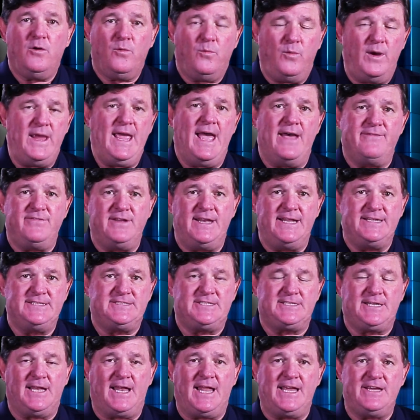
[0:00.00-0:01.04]
We have an
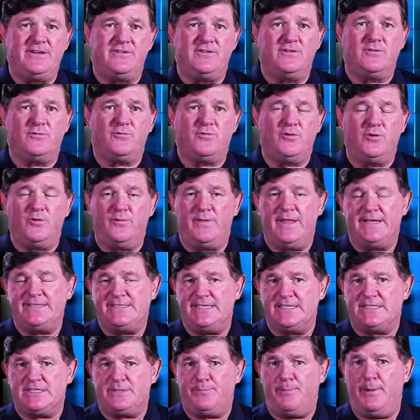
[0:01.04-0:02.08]
installation crew that's
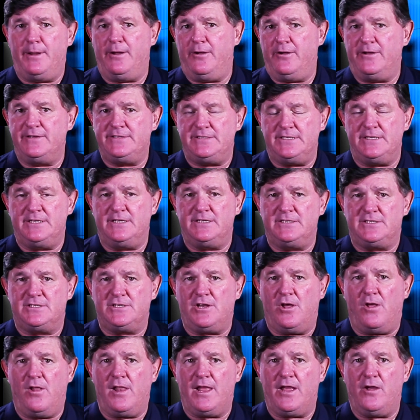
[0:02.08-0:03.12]
experienced in
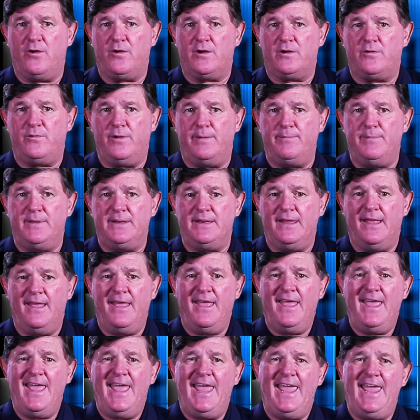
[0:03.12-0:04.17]
installing our equipment
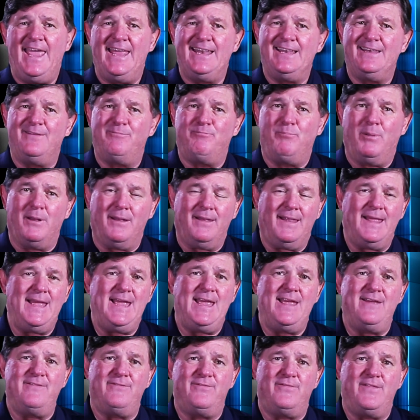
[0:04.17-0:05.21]
and
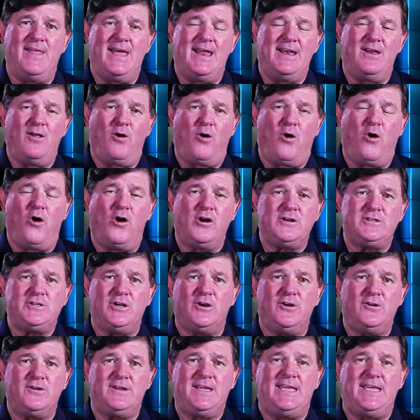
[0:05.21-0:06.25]
believe that our
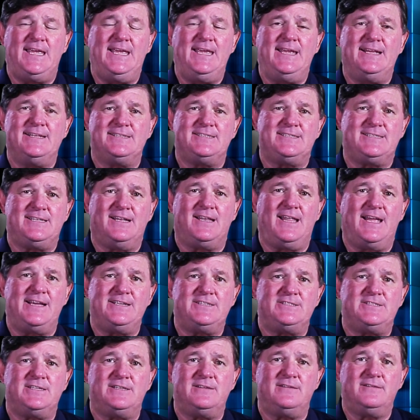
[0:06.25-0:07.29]
turnkey
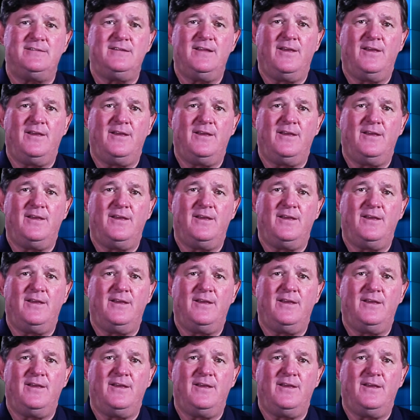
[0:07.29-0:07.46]
installation